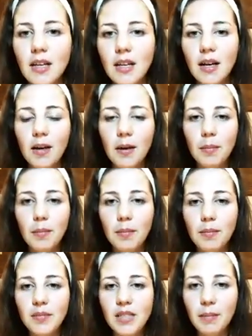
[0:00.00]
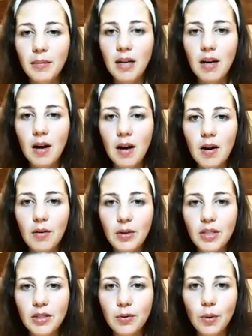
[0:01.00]
Tamar,
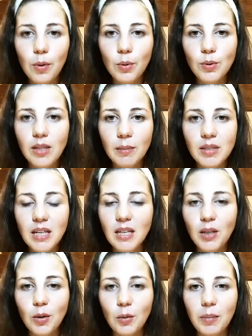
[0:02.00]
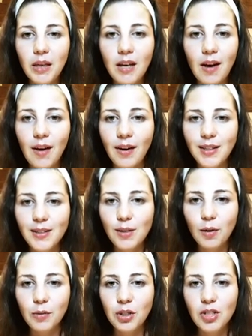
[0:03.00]
Rituals, I'm sending you a big hug and
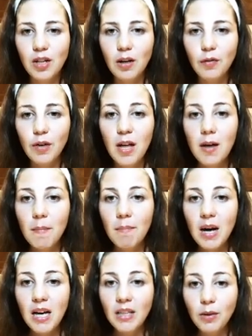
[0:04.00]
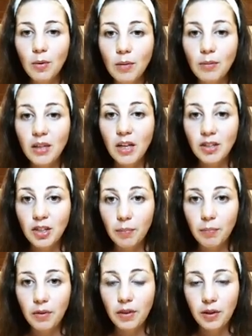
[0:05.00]
so much love. Marion, I will catch
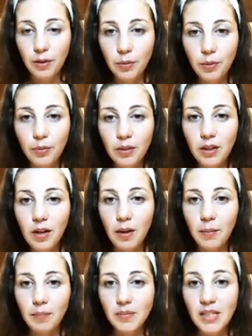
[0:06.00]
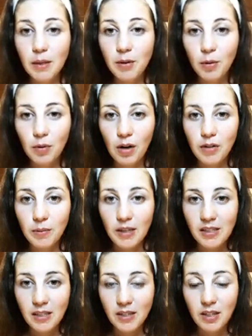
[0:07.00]
up with you. Send me a private
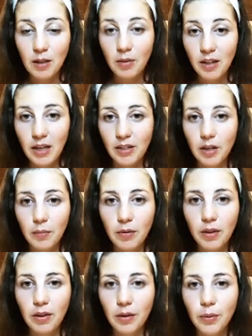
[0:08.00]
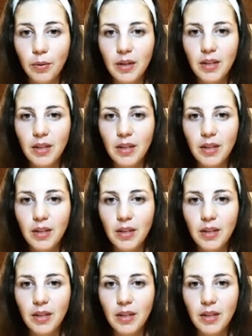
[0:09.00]
message and I will catch up with you.